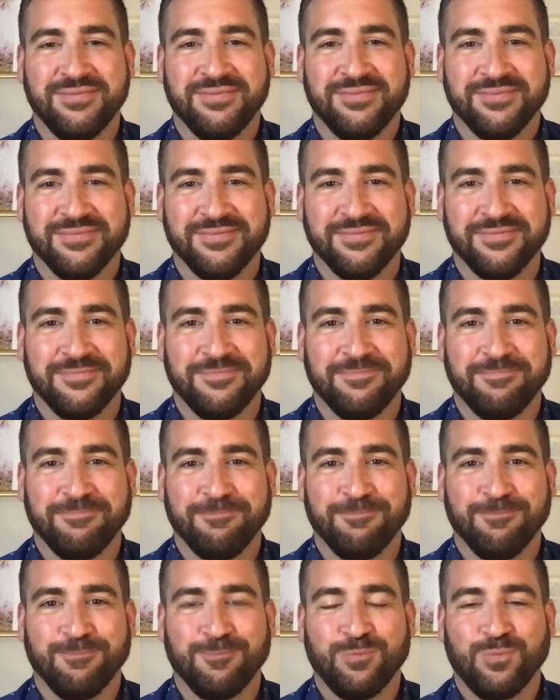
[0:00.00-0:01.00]

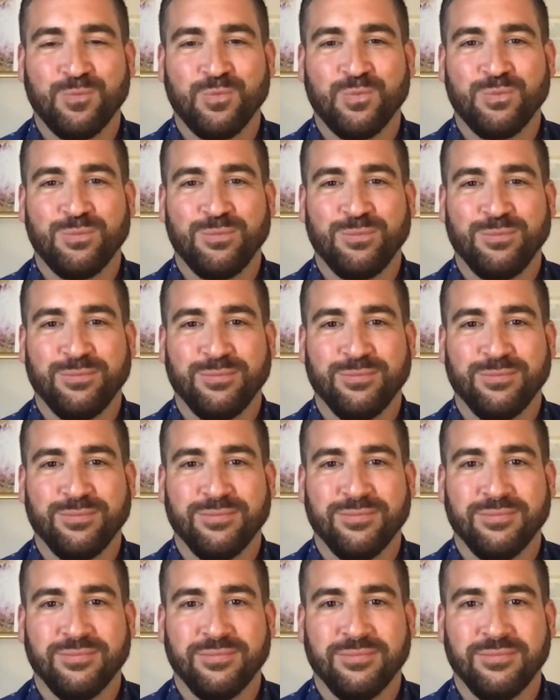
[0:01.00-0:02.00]

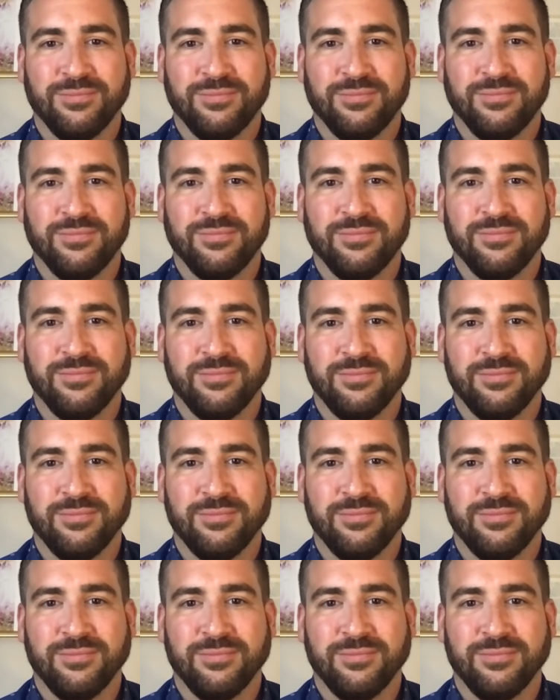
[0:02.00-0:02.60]
(silent)